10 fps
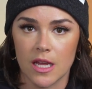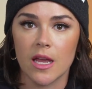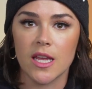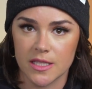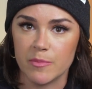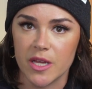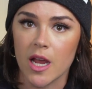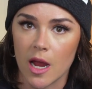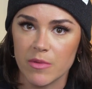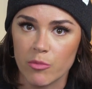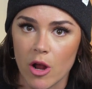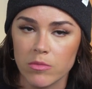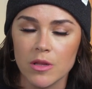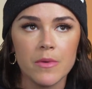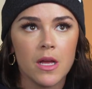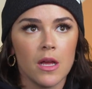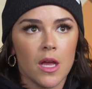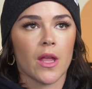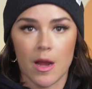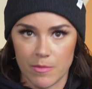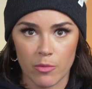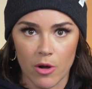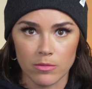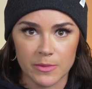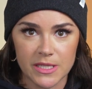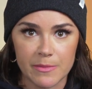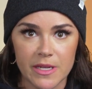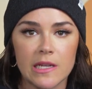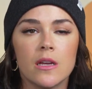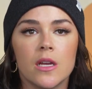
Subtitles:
It's me, I'm the problem. I'm the problem, it's me.